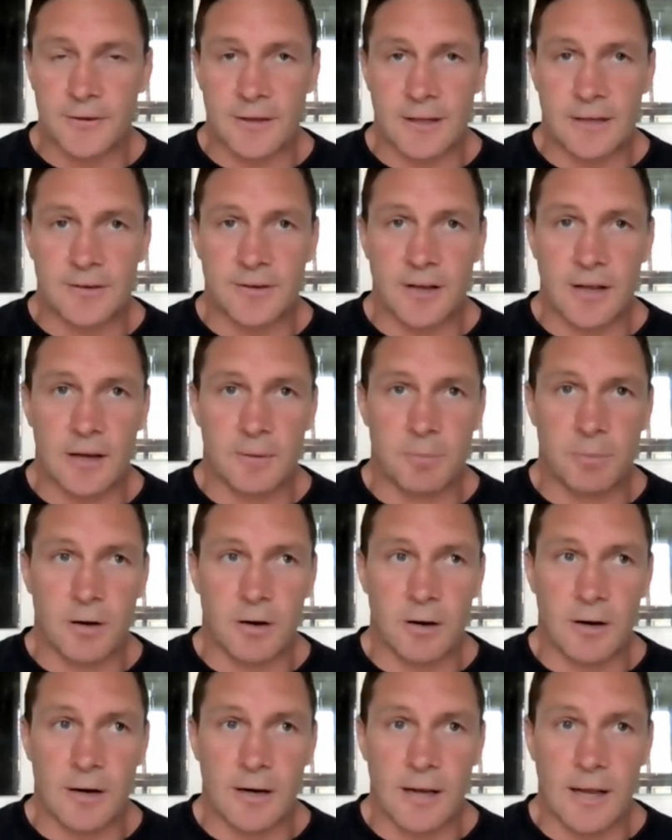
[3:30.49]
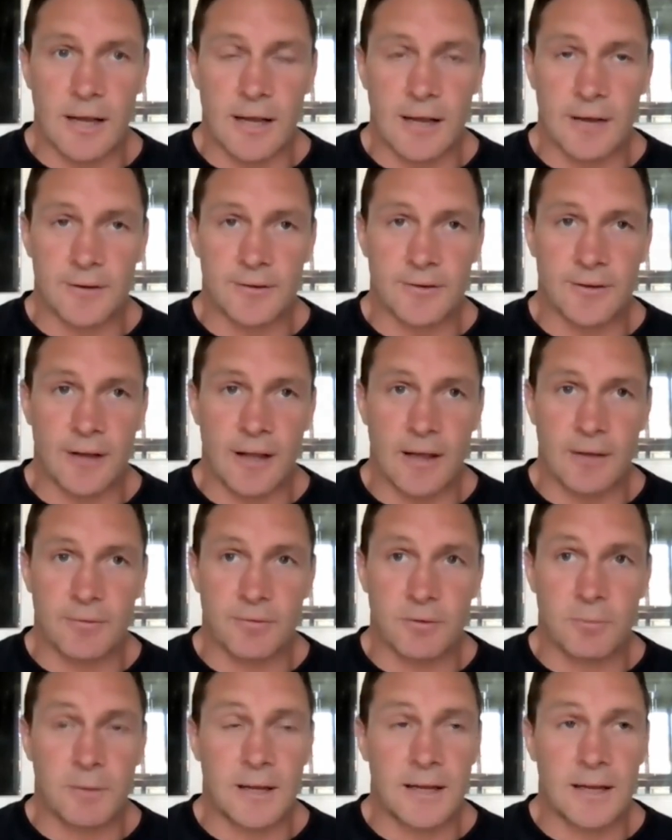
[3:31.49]
I think Tadhg Byrne has,
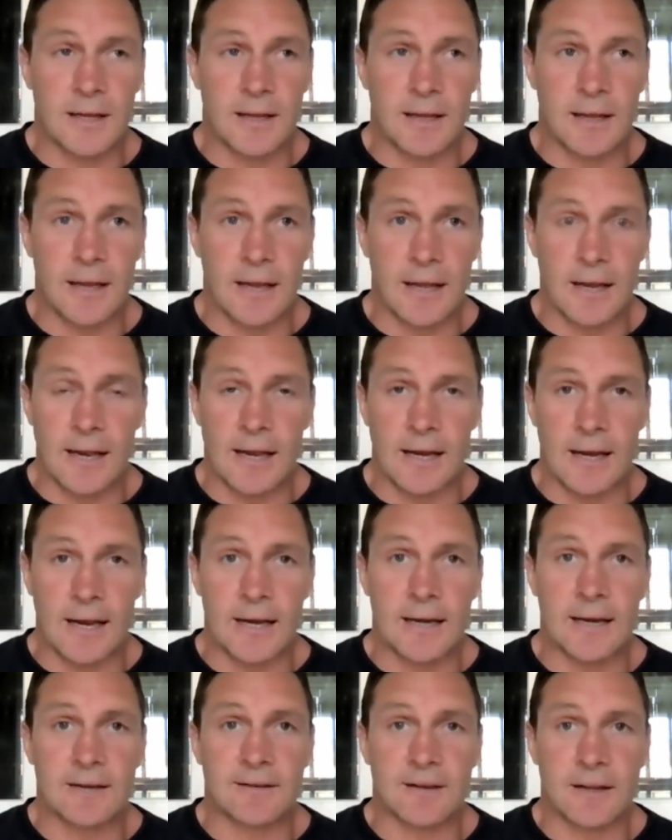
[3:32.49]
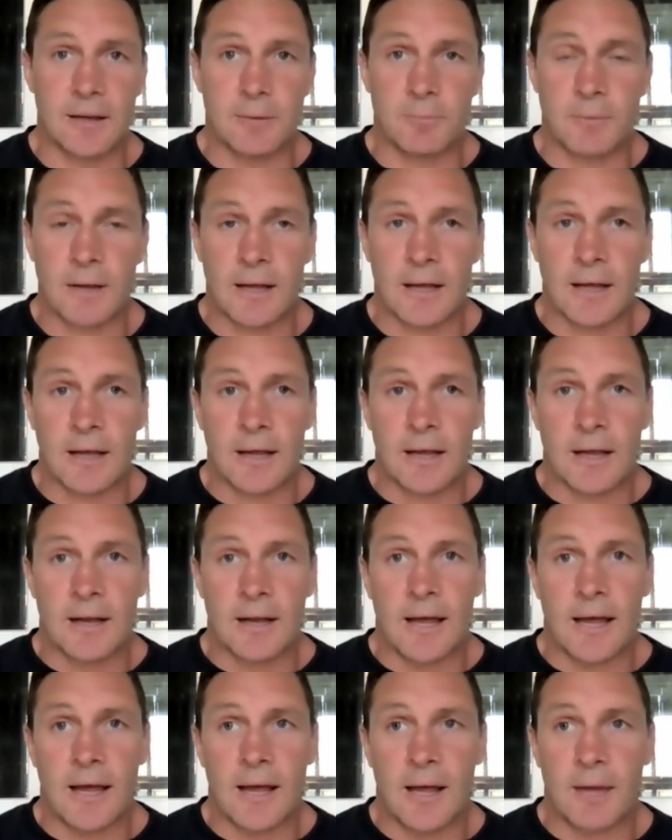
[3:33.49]
for me, in any team
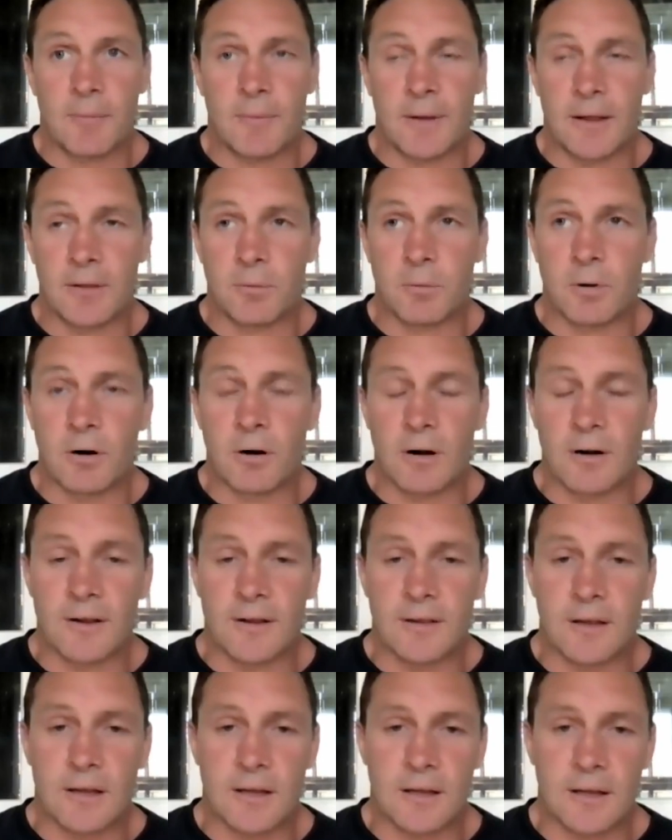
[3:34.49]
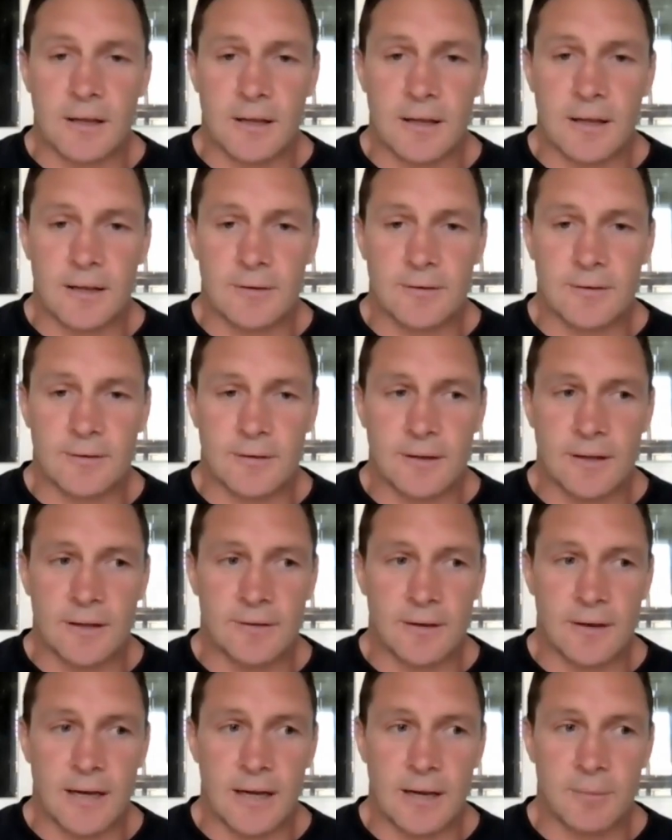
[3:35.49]
in the world, I think he's
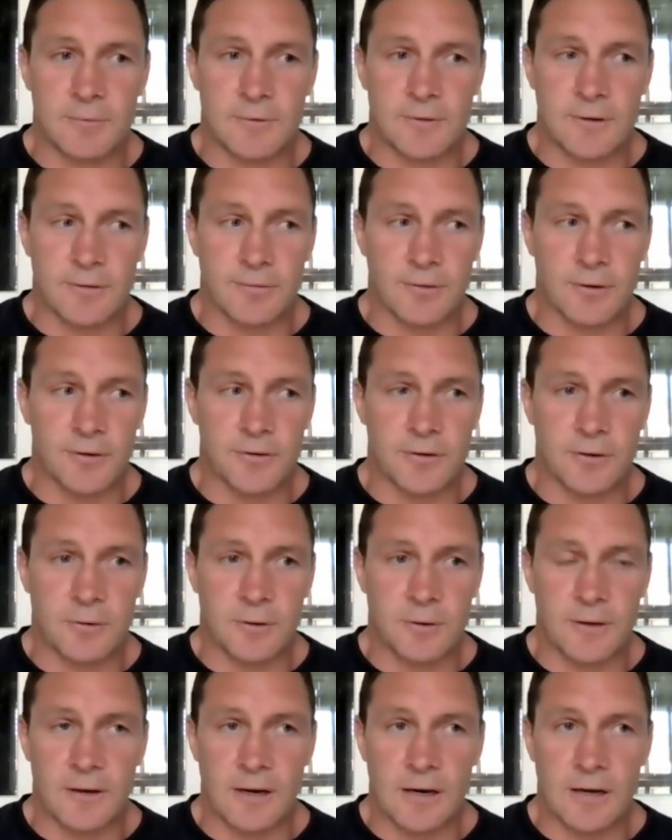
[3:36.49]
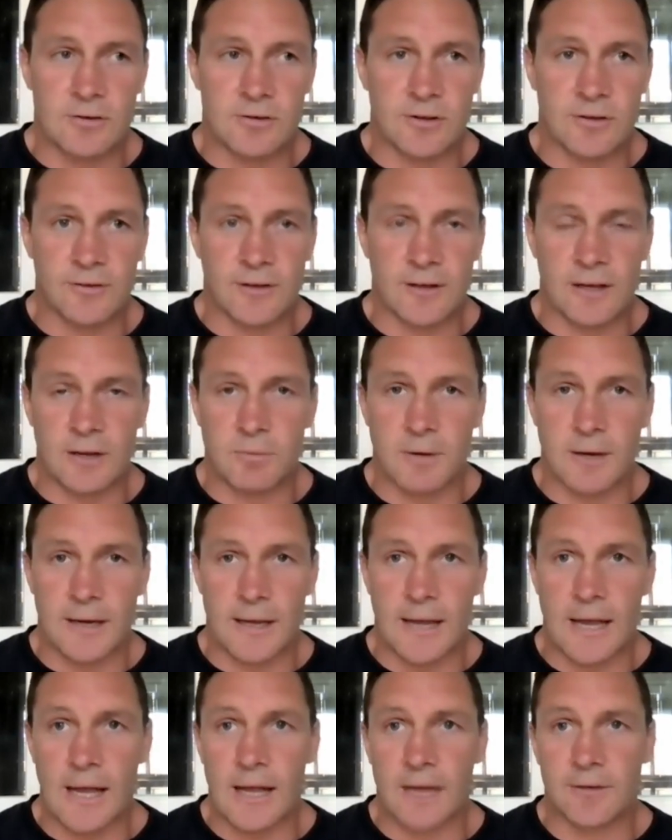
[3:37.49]
a name to first go in there. I just think what
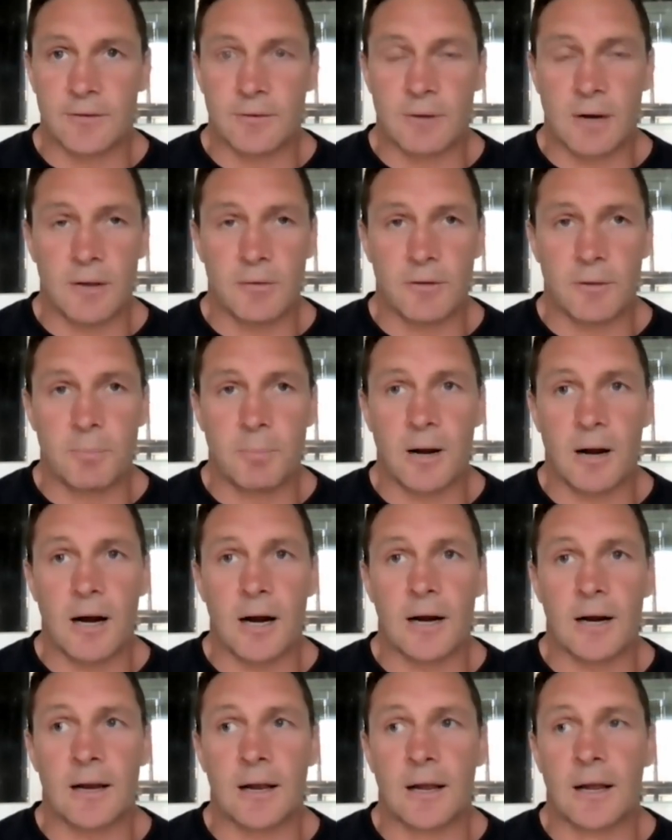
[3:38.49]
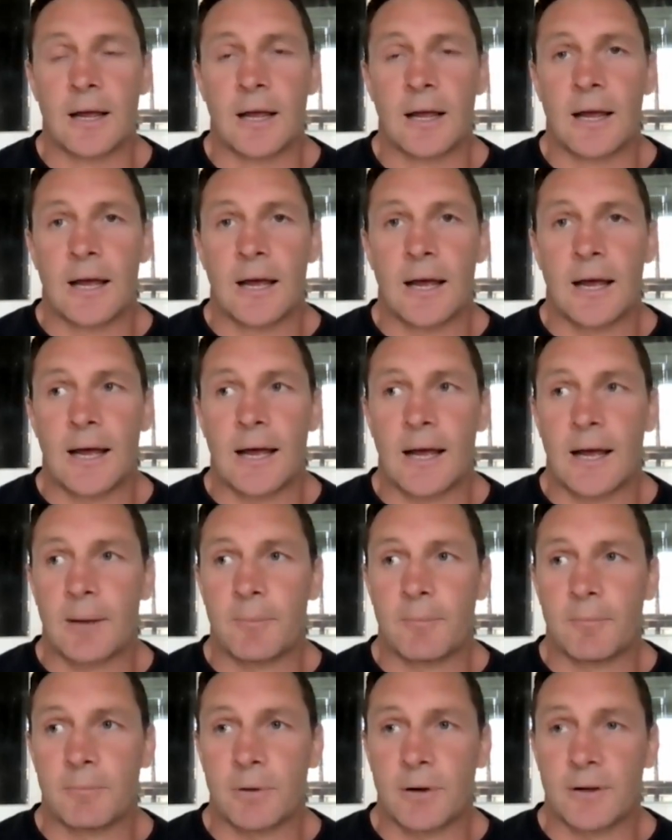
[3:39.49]
he adds around the park,
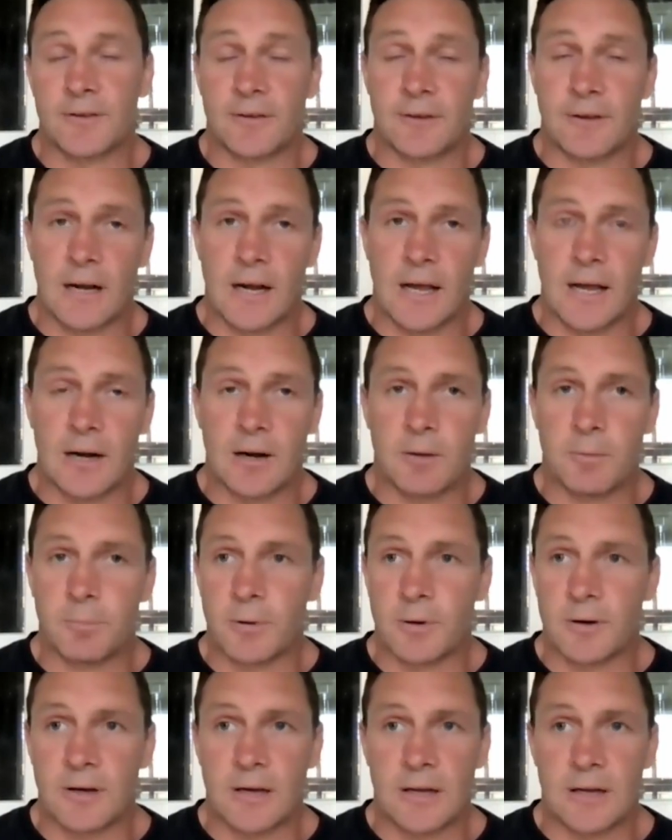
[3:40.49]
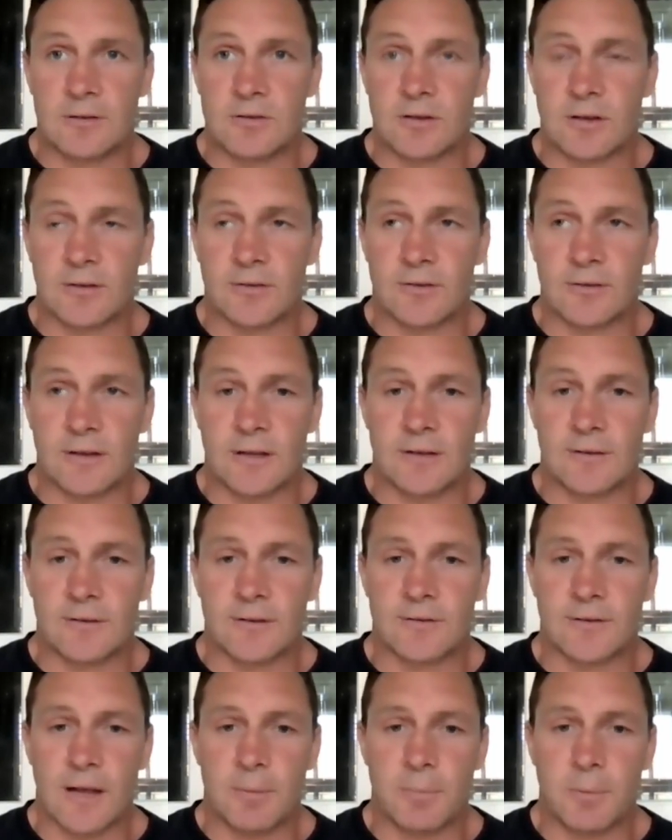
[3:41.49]
plus in the lineup. But he's a
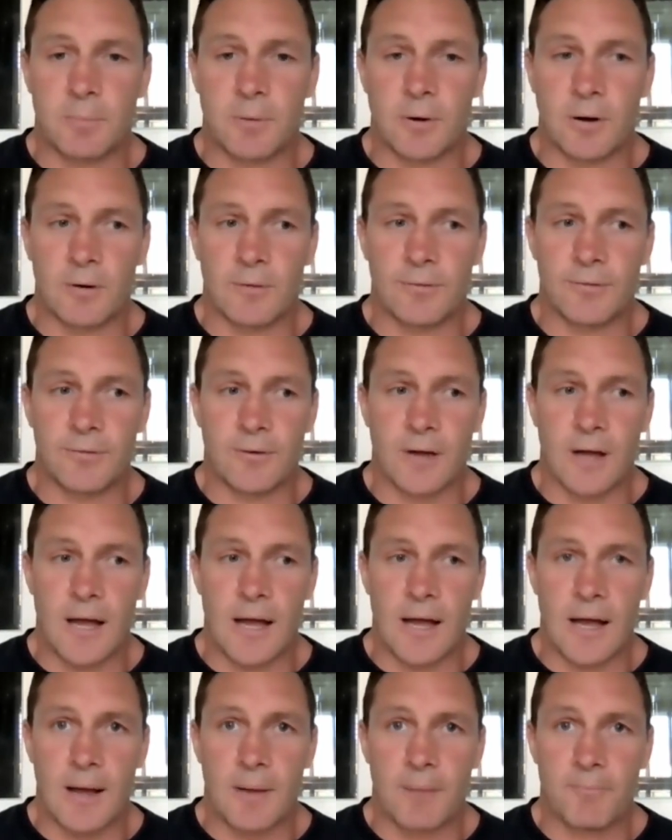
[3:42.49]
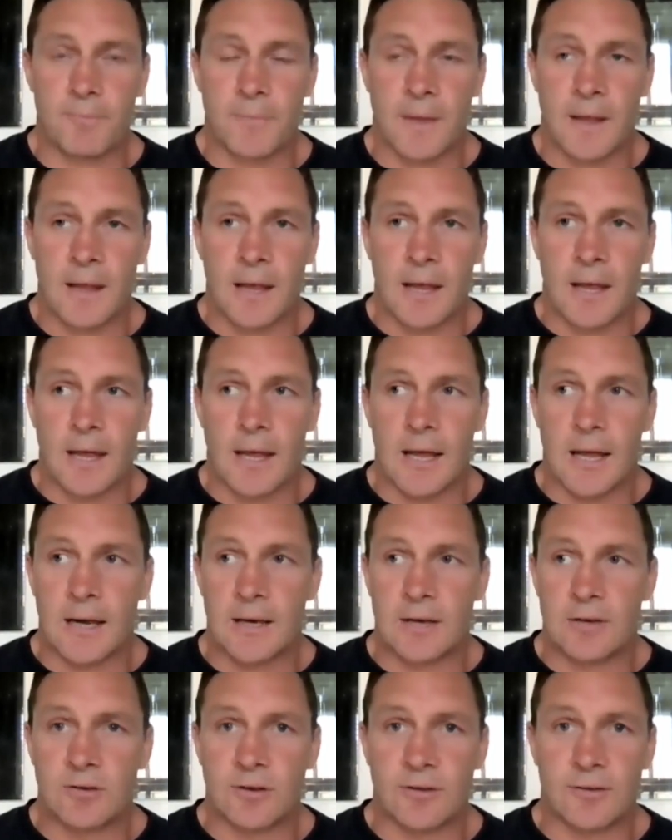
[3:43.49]
step above, and
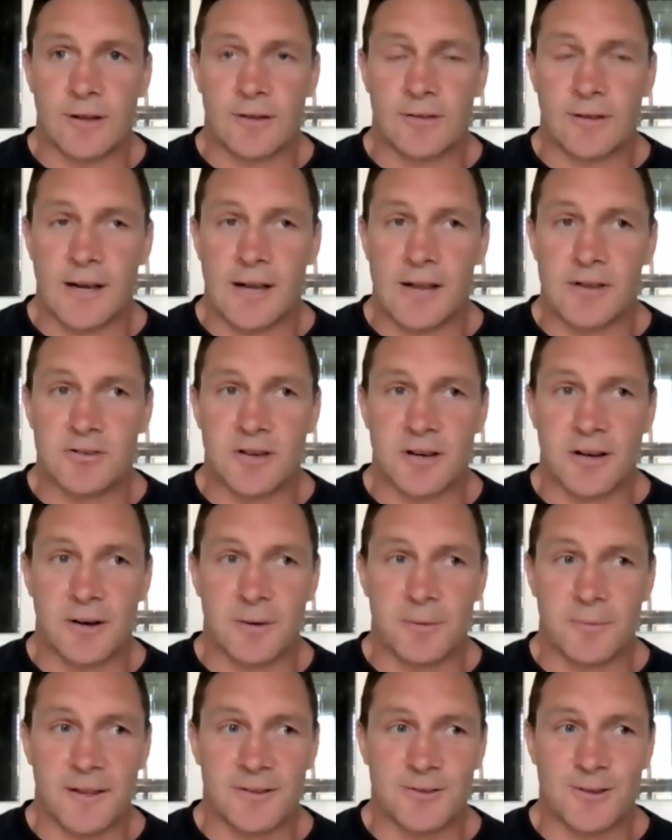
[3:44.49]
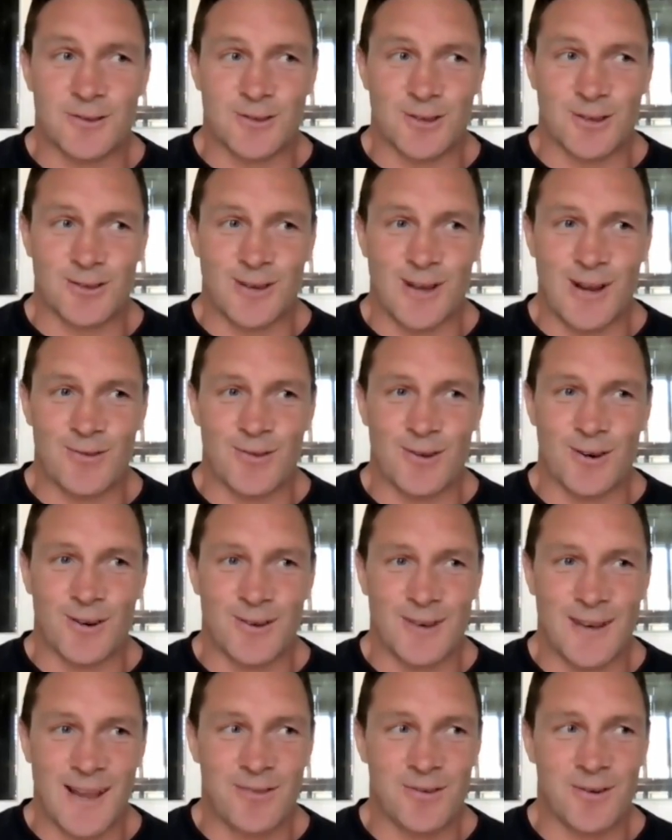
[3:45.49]
he just has an engine on him that just
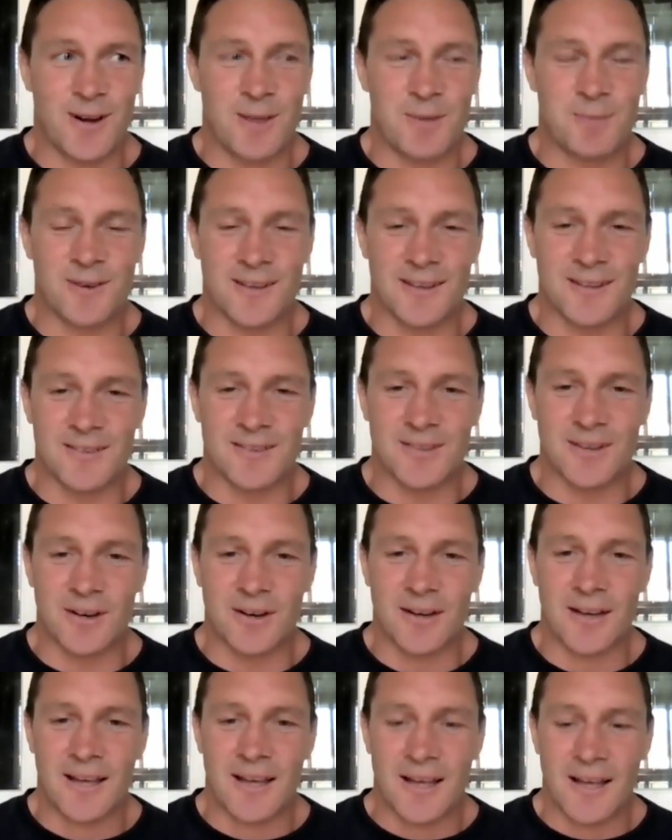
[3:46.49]
never empties. So.